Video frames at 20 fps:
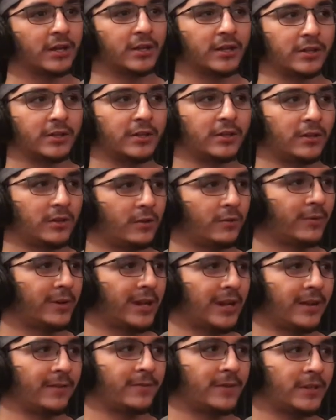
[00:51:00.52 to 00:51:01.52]
You would
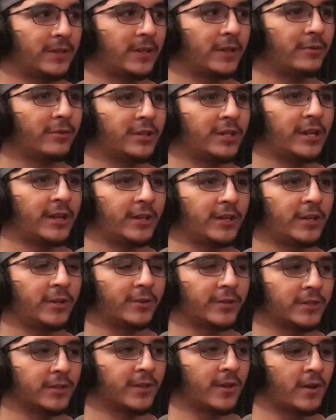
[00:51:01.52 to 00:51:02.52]
have to. It would take you
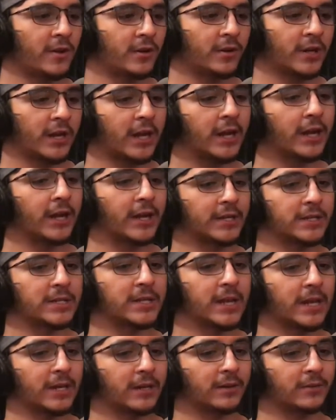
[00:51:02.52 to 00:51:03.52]
as long as
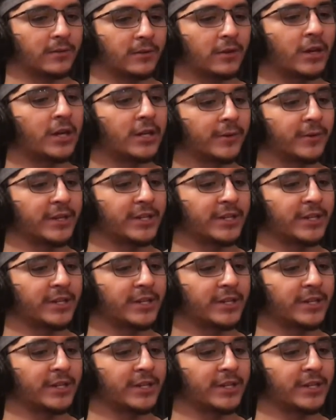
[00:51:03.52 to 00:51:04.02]
that lottery